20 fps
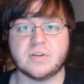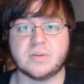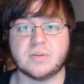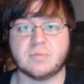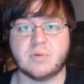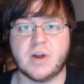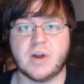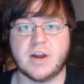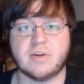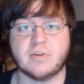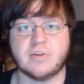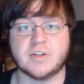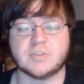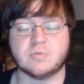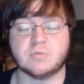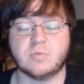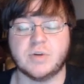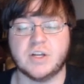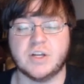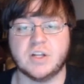the
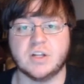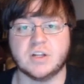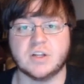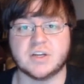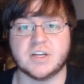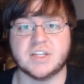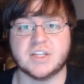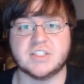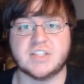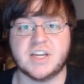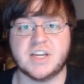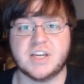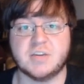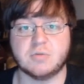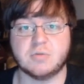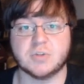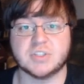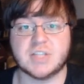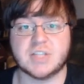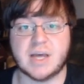progress will continue
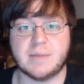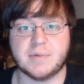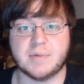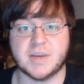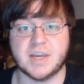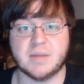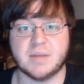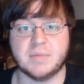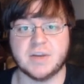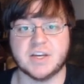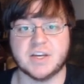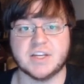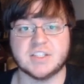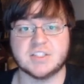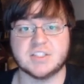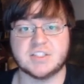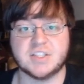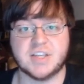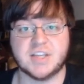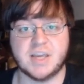will stop again
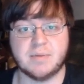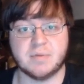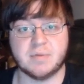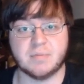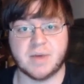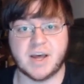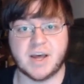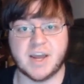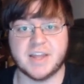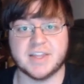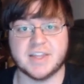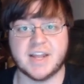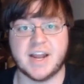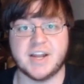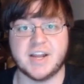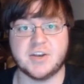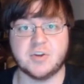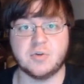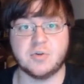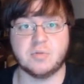because keep in mind that
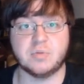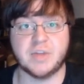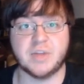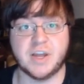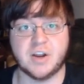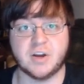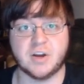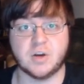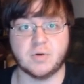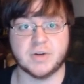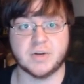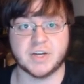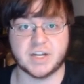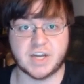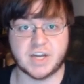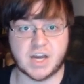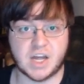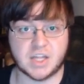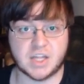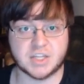I do plan on going to
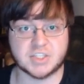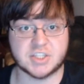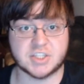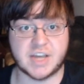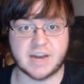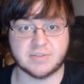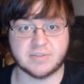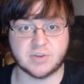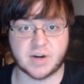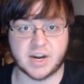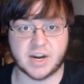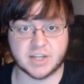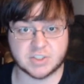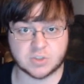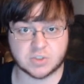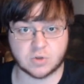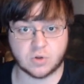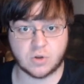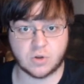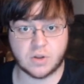college after high
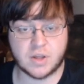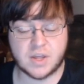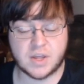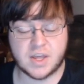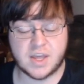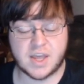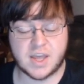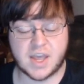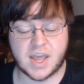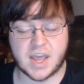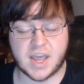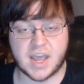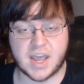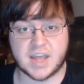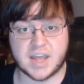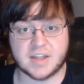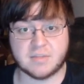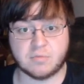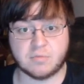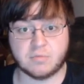school
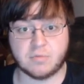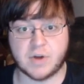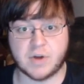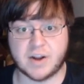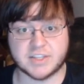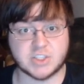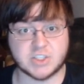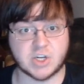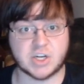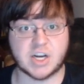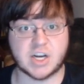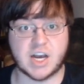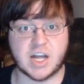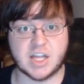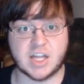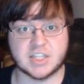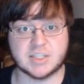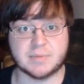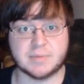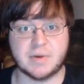and when I start
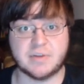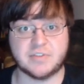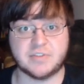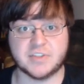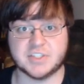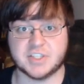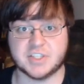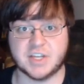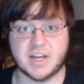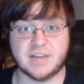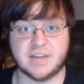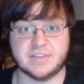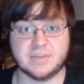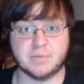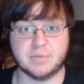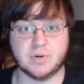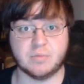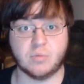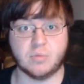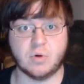college, I'm obviously going to have to
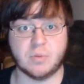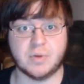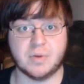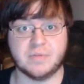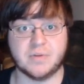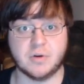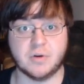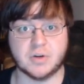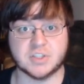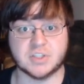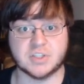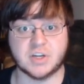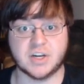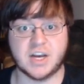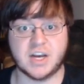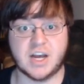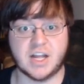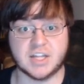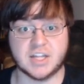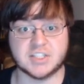put more of my focus on
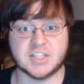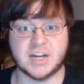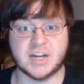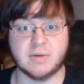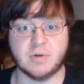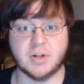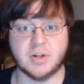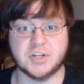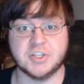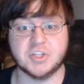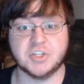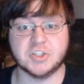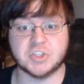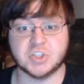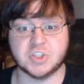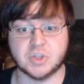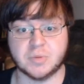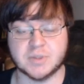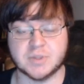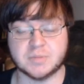college than I will on
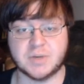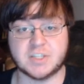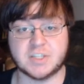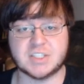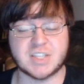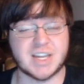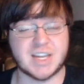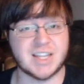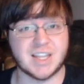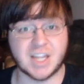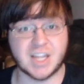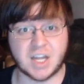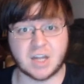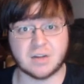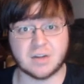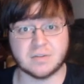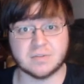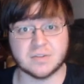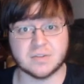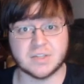YouTube. As much as I'd
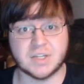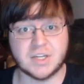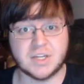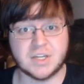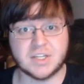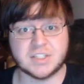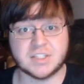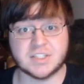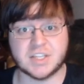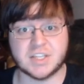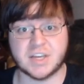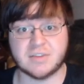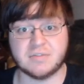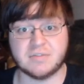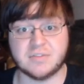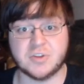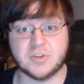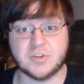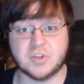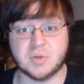love to give
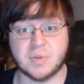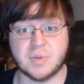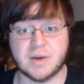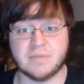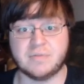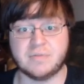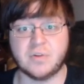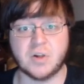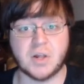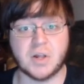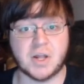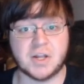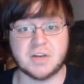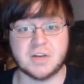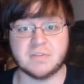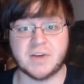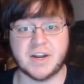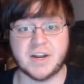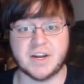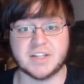YouTube my full
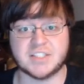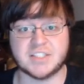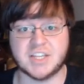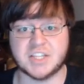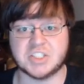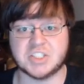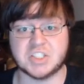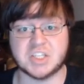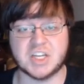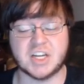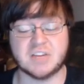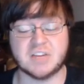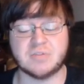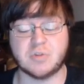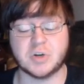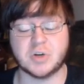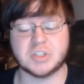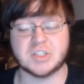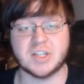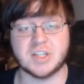undivided attention,
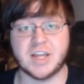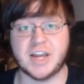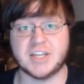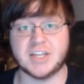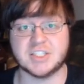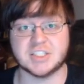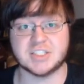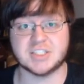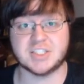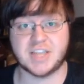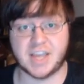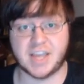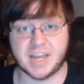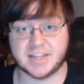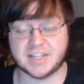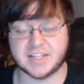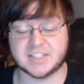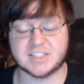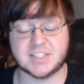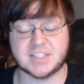unfortunately, I just
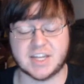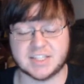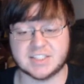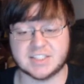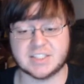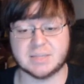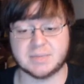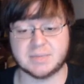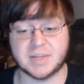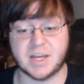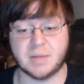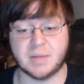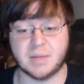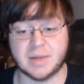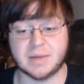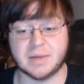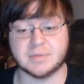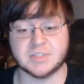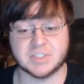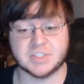can't. That's not something I'll
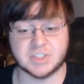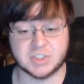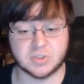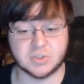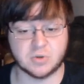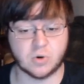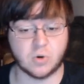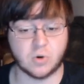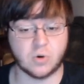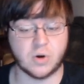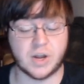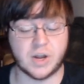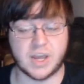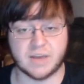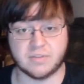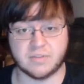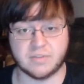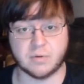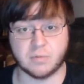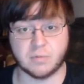be able to do or
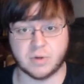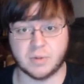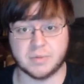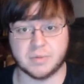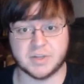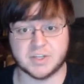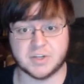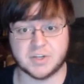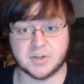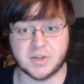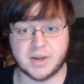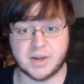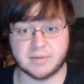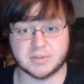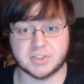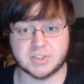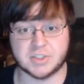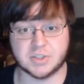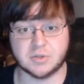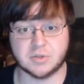ever will be
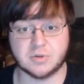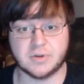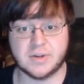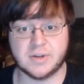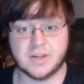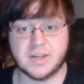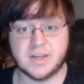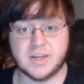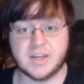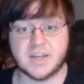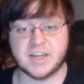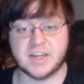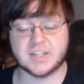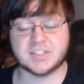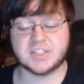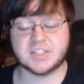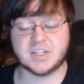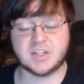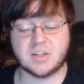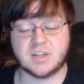able to do
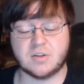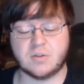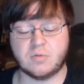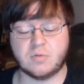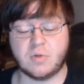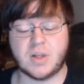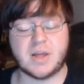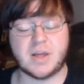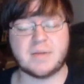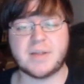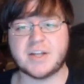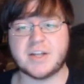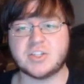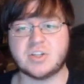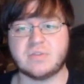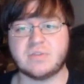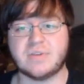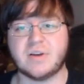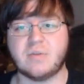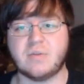until, well, I'm not
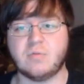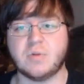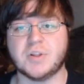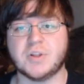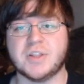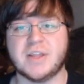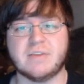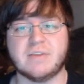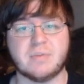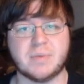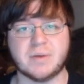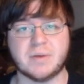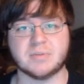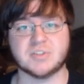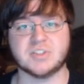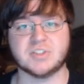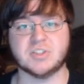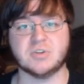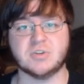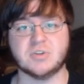sure if I will never be able
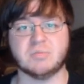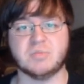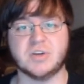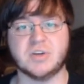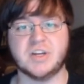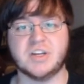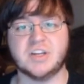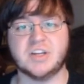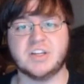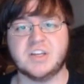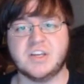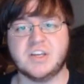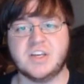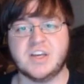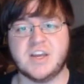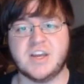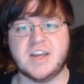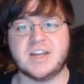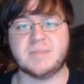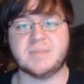to do it, but
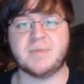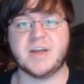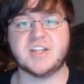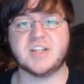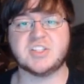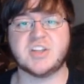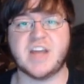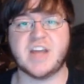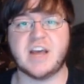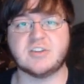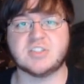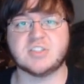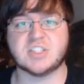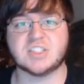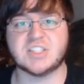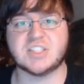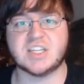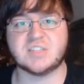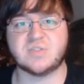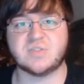it depends on how
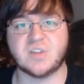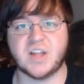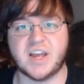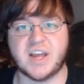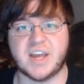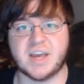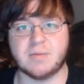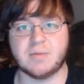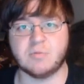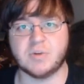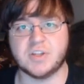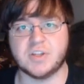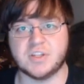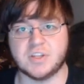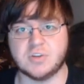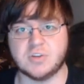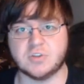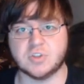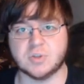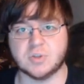successful I am with
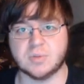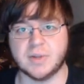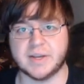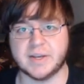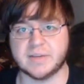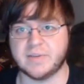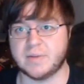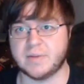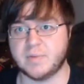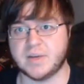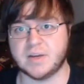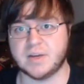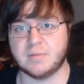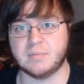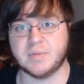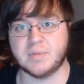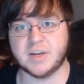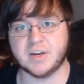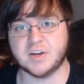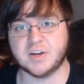YouTube. Like if I
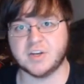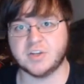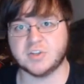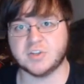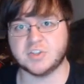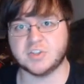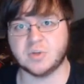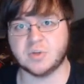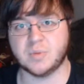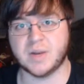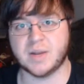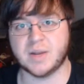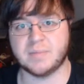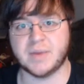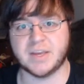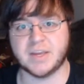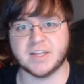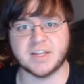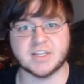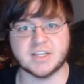become big on YouTube and I
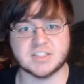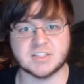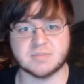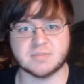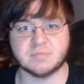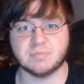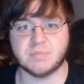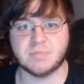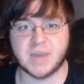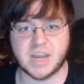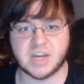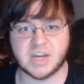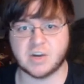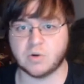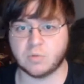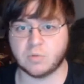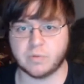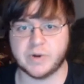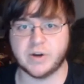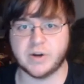make it as a main
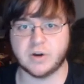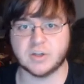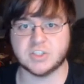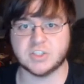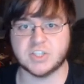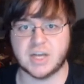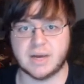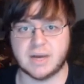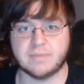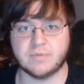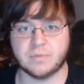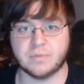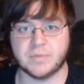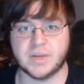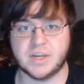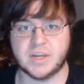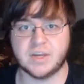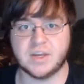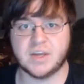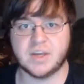career job for
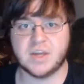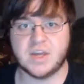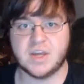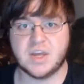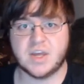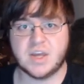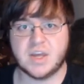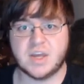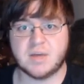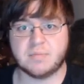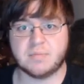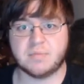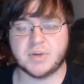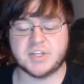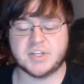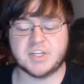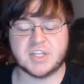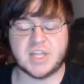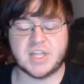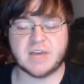me,
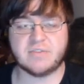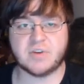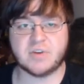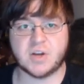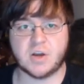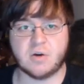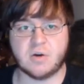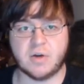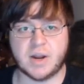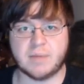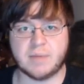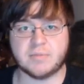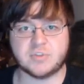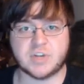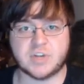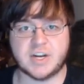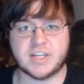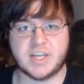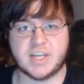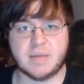but you never know and i'm
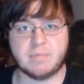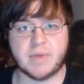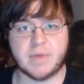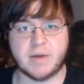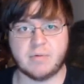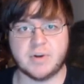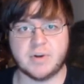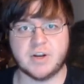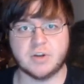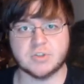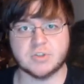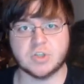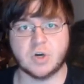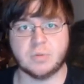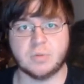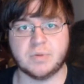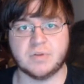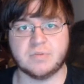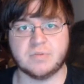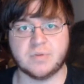trying to keep my windows
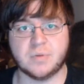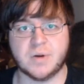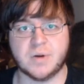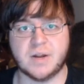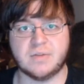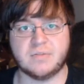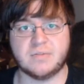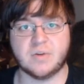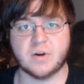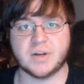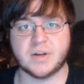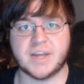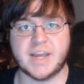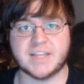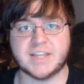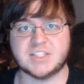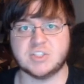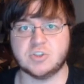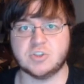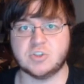open for whenever for in
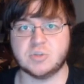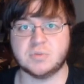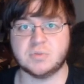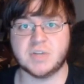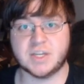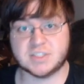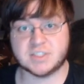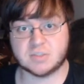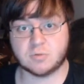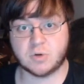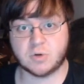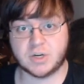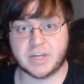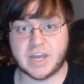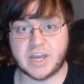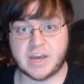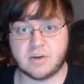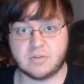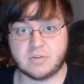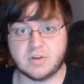case youtube doesn't work
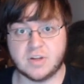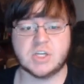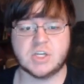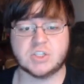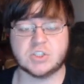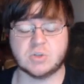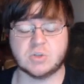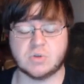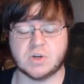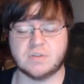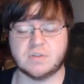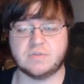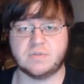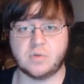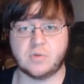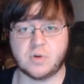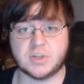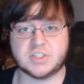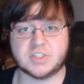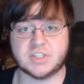out so
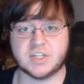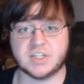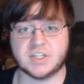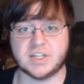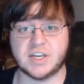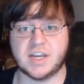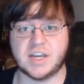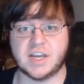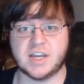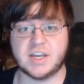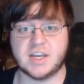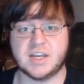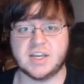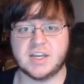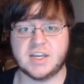unfortunately